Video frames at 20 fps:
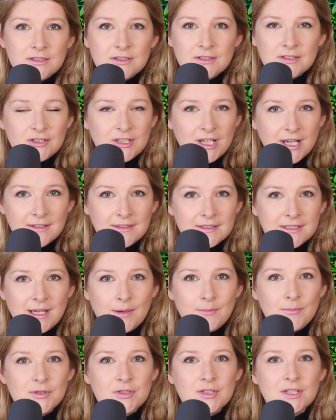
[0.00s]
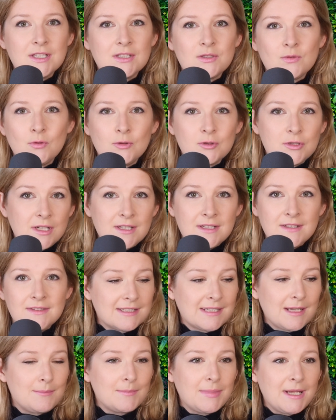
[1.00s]
to check the temperature. It's all done in the
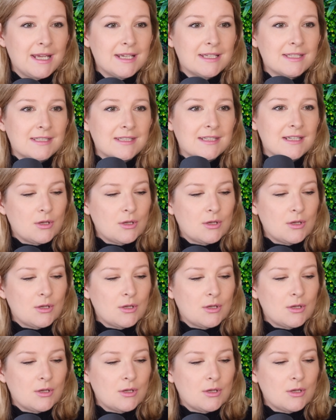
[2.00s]
same place.